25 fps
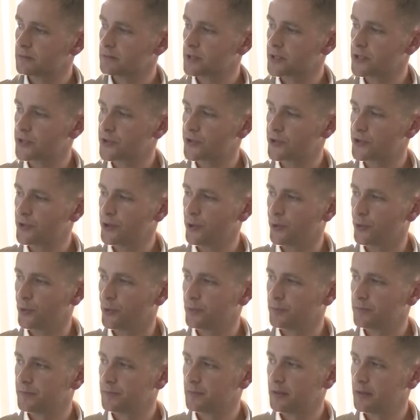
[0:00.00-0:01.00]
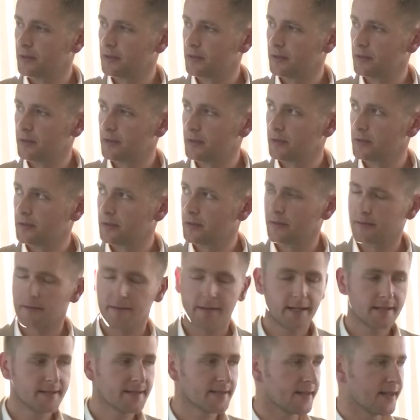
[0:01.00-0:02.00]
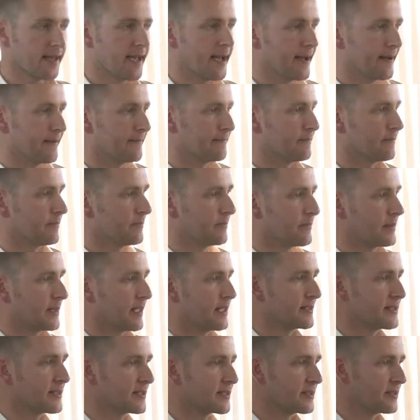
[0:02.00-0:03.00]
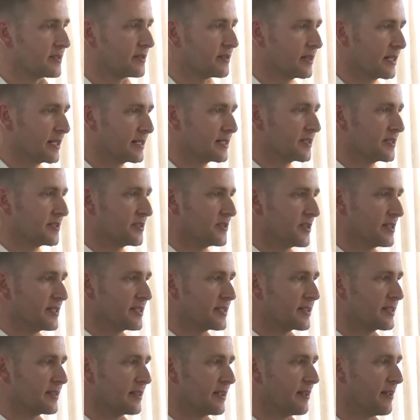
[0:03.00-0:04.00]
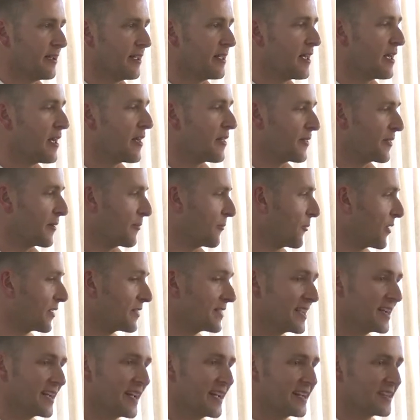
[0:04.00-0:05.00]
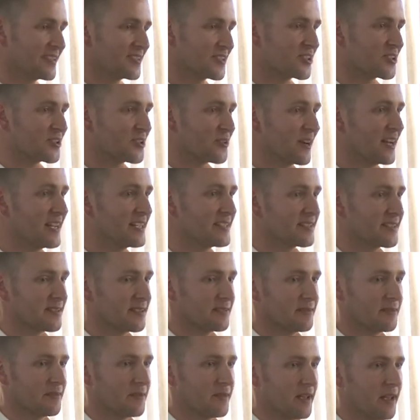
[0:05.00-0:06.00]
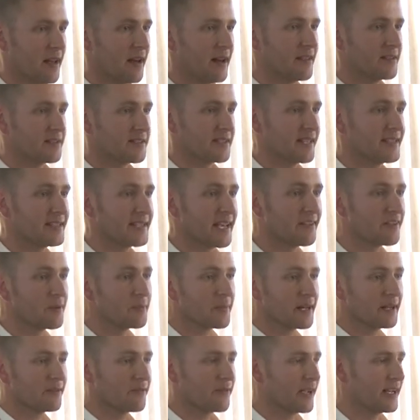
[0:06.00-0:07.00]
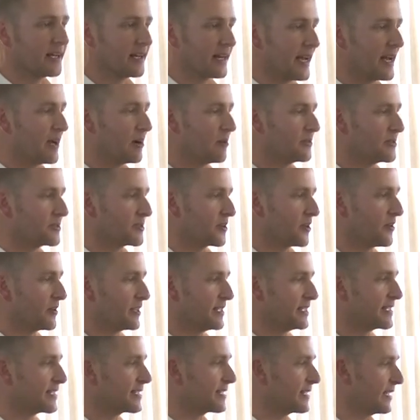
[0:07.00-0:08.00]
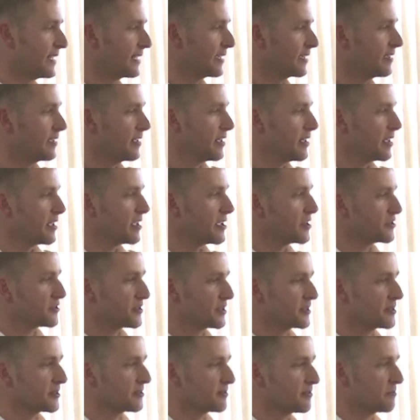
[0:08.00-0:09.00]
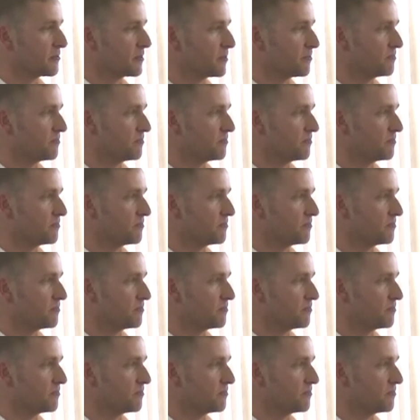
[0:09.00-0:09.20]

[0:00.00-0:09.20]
so that's that that's that's just uh, the one thing I can stress, and it, since everybody right now is already seeing, just